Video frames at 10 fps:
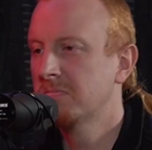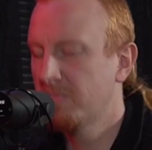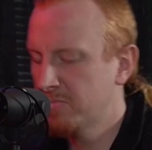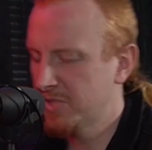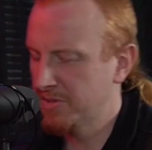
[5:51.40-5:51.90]

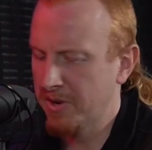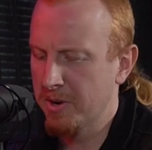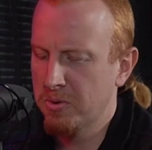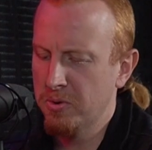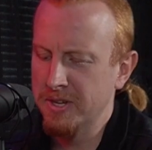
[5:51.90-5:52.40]
It's a fair
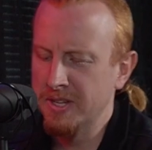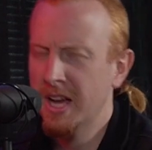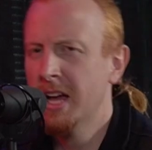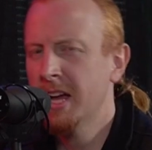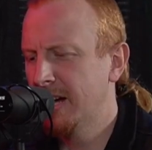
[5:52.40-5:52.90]
point.
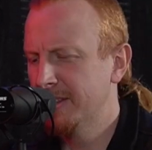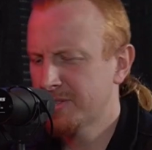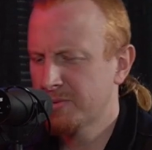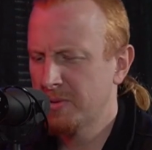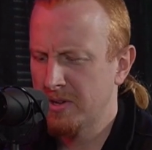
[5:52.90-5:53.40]

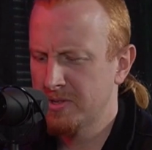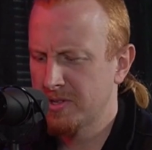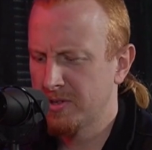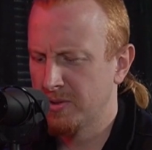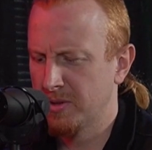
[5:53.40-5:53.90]
This one
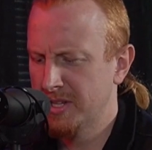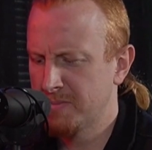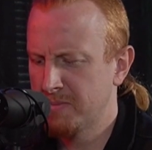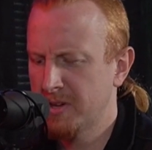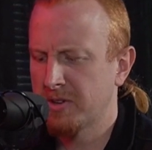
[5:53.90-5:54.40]
also is a
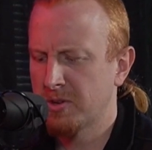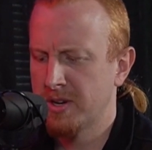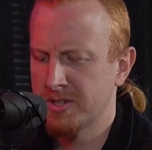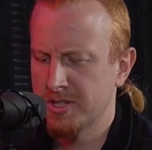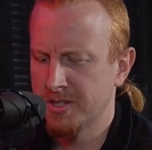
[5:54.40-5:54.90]
bit of a
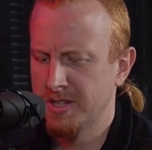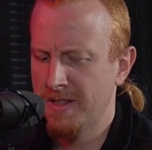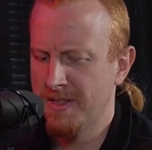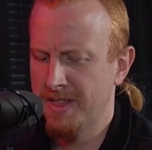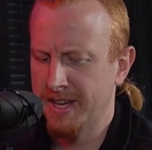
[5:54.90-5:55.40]
question
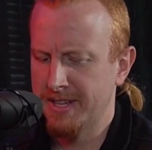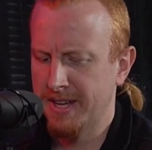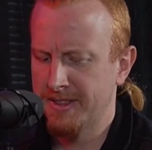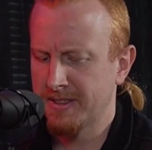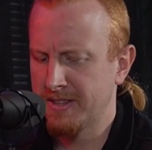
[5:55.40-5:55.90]
that I
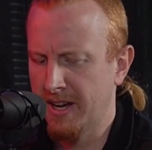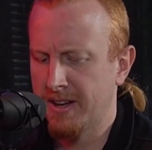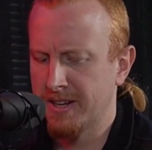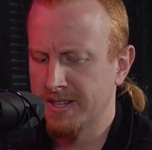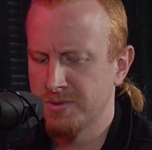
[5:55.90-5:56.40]
think the
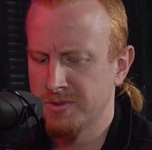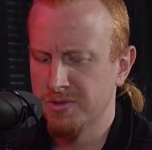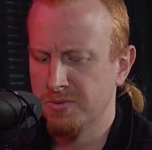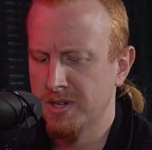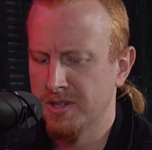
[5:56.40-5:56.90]
audience would do
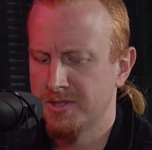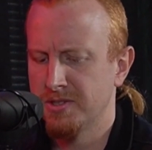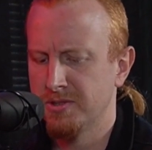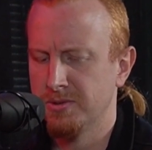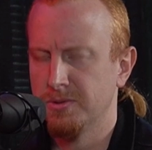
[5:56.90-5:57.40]
well
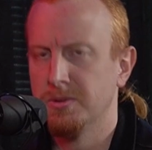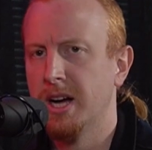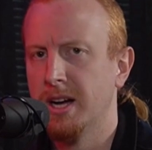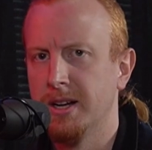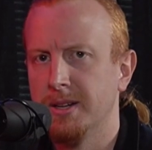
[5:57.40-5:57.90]
to
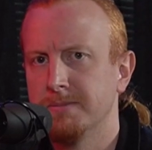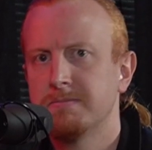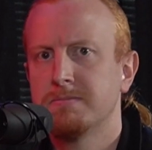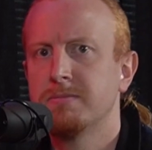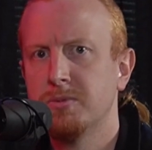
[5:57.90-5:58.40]

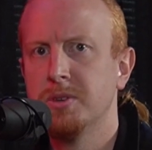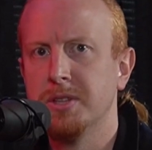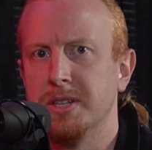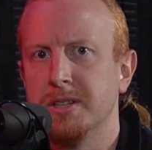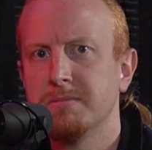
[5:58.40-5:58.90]

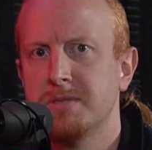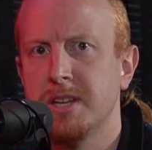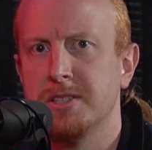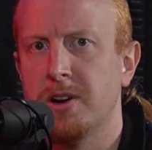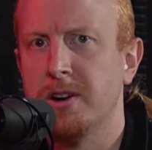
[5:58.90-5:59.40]
really
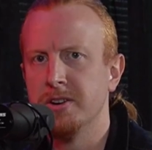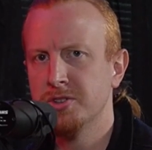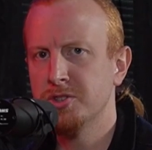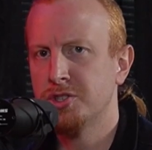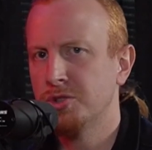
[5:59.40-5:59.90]
take to
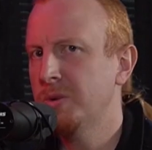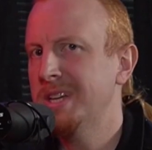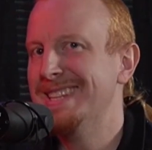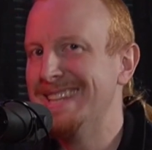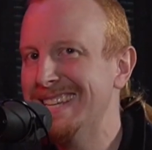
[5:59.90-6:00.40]
heart. Do we
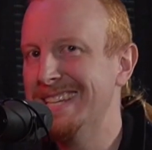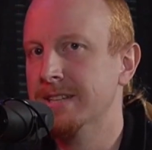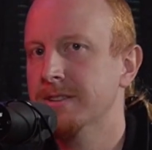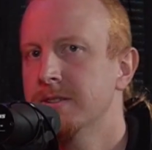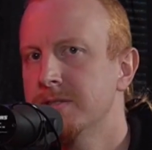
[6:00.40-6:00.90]

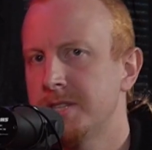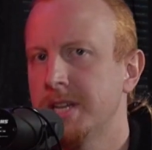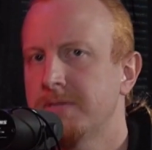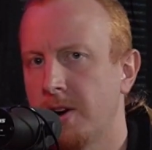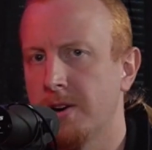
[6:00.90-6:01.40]
need
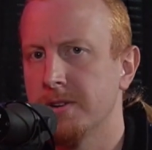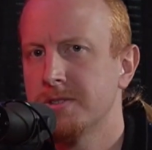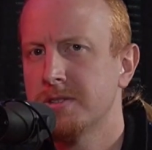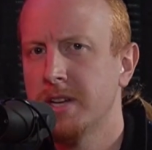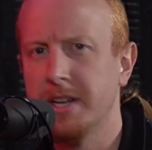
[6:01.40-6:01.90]

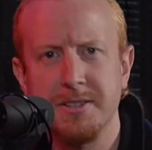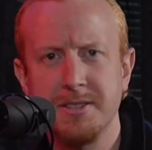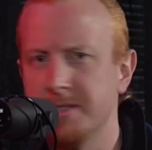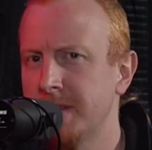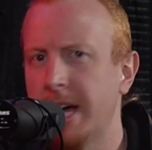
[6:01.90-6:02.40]
safeguards against
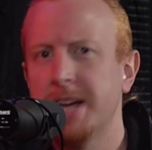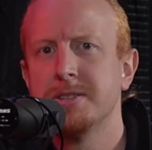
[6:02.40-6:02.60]
the size of